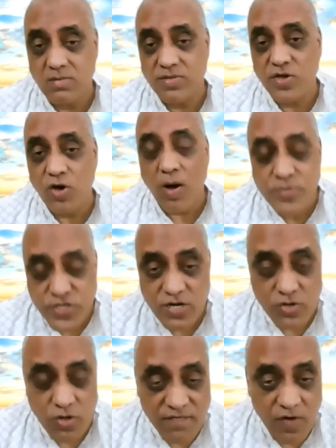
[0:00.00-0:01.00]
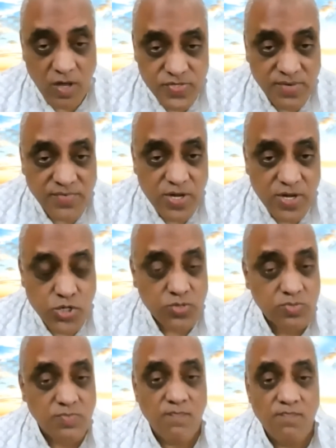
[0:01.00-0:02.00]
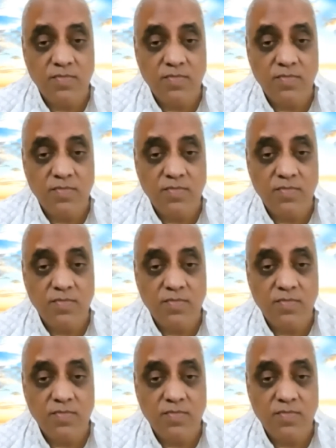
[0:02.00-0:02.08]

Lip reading: the object of concentration,